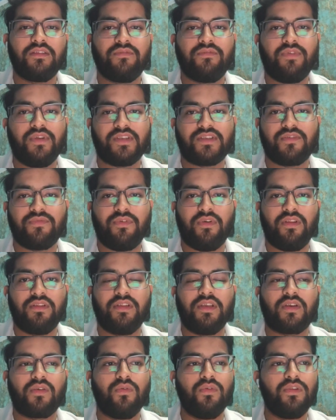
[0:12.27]
First of all,
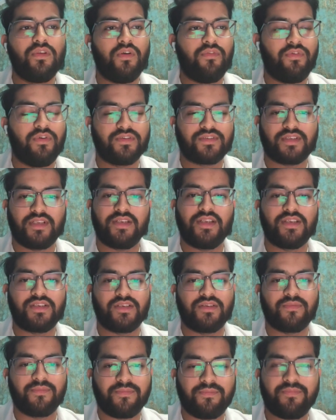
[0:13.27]
the rule of
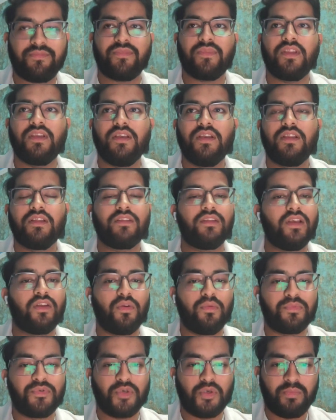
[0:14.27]
auscultation. The
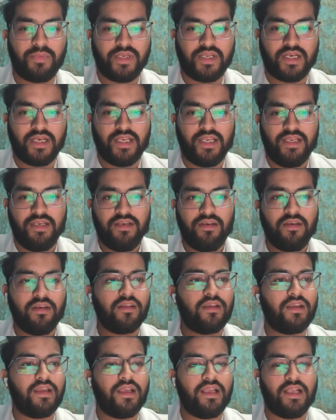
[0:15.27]
room should be clean
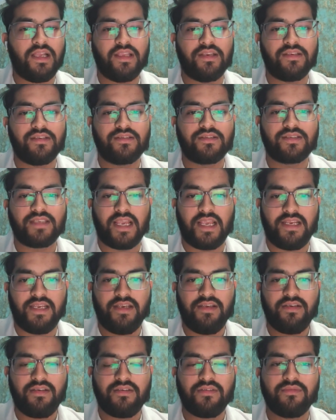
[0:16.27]
and
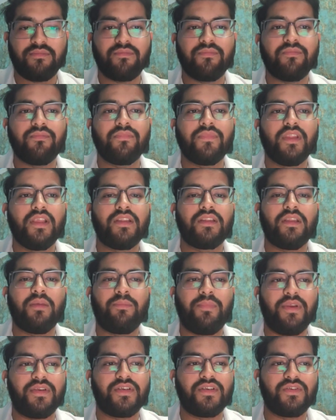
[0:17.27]
silent. The
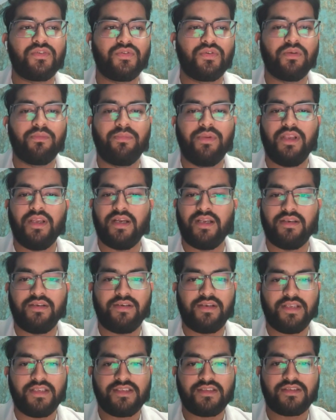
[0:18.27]
patient should be
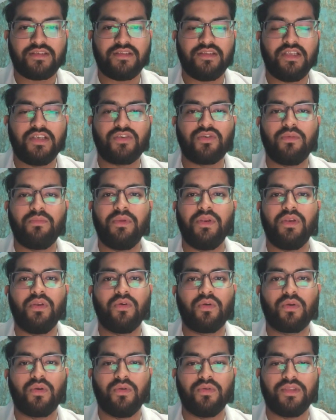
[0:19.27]
undressed. There should be
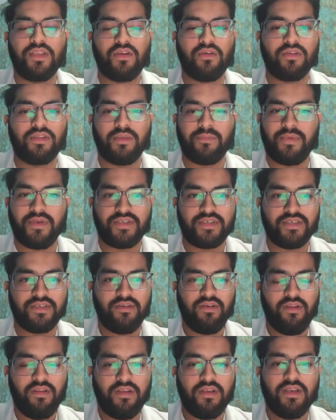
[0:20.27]
no clothing on the
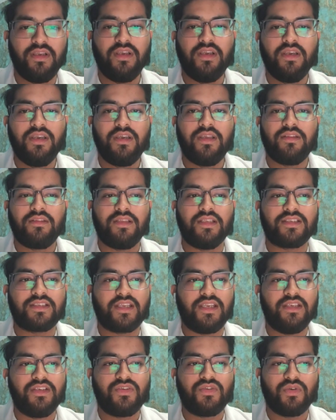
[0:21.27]
patient. The
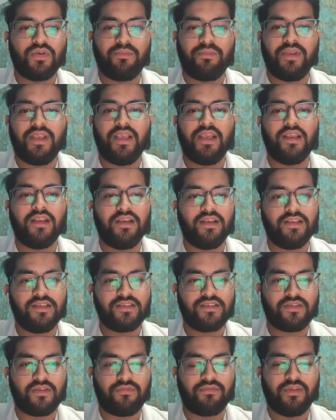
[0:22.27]
skin should be
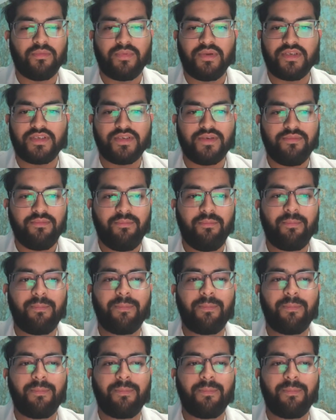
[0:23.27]
hairless of the patient.